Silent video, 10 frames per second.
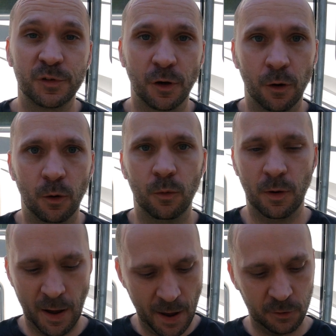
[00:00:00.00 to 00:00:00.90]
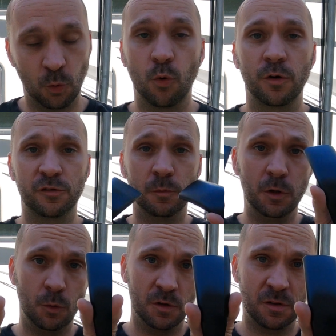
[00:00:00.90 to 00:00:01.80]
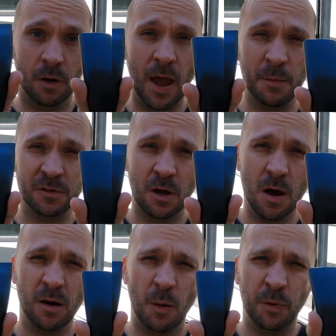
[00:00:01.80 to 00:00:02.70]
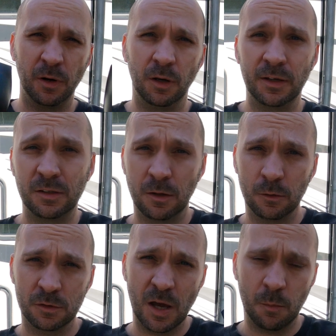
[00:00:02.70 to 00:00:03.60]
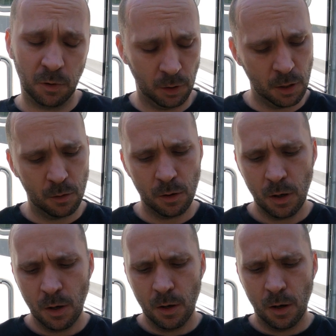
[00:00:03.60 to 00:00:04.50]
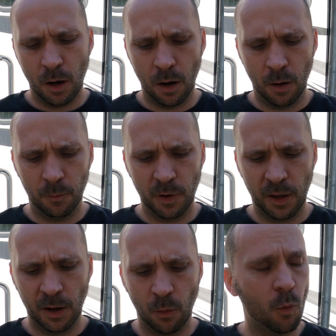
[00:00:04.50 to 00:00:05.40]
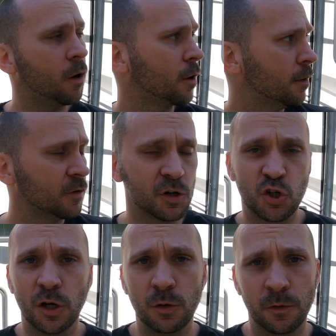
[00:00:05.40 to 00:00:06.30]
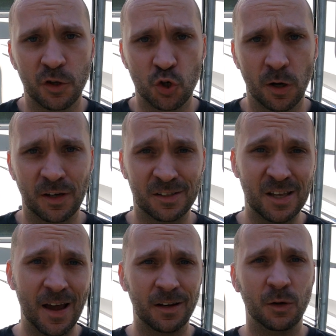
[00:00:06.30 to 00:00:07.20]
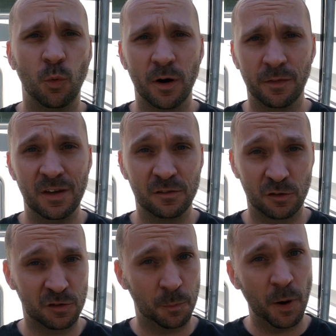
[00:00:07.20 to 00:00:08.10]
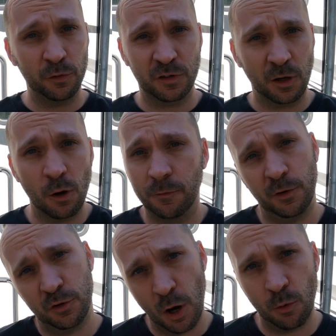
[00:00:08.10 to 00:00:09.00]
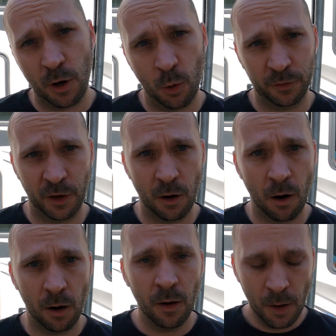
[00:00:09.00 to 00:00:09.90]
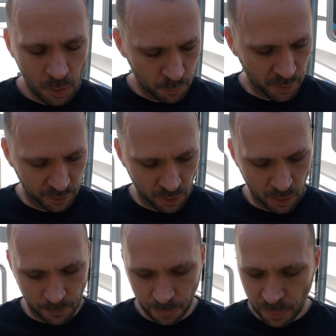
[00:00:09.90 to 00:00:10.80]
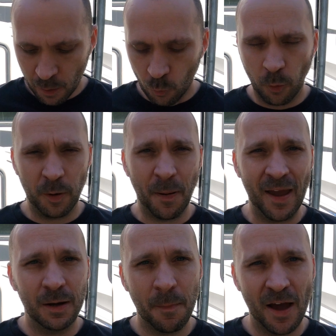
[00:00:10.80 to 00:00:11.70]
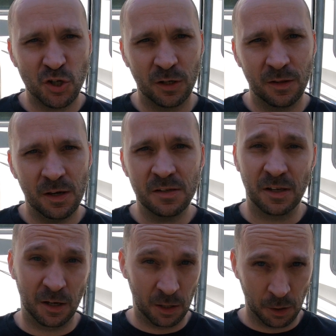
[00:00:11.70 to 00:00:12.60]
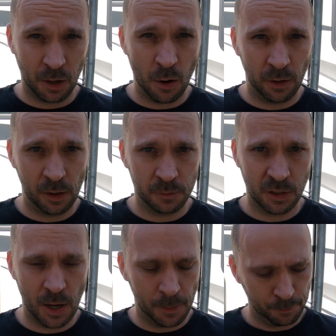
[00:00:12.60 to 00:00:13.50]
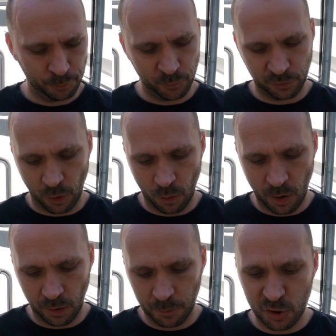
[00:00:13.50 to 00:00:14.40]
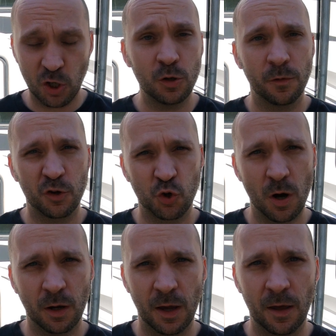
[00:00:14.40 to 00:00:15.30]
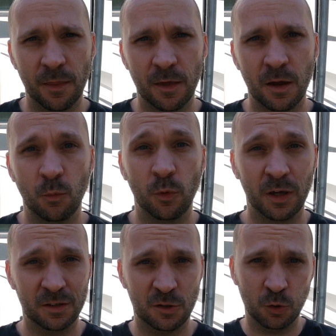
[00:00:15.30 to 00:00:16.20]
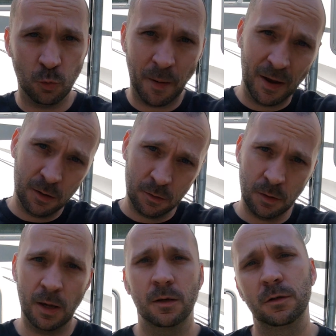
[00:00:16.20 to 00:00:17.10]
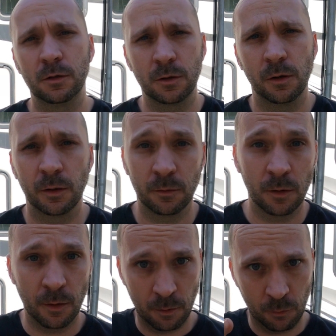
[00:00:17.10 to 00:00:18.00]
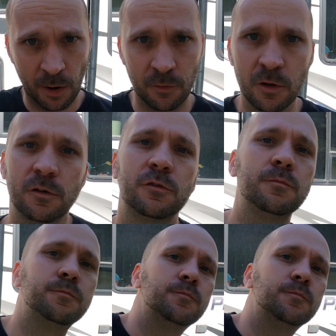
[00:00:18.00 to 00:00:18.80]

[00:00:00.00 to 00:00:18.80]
So I had to order some new ones on Amazon. I'll put a link to those down below, and I'll walk over and show you on the truck exactly where these are supposed to go if you don't know what they are. But we'll be paint matching these and clear coating them today. So let me show you on the truck, and then we'll get to painting and clear coating right after this.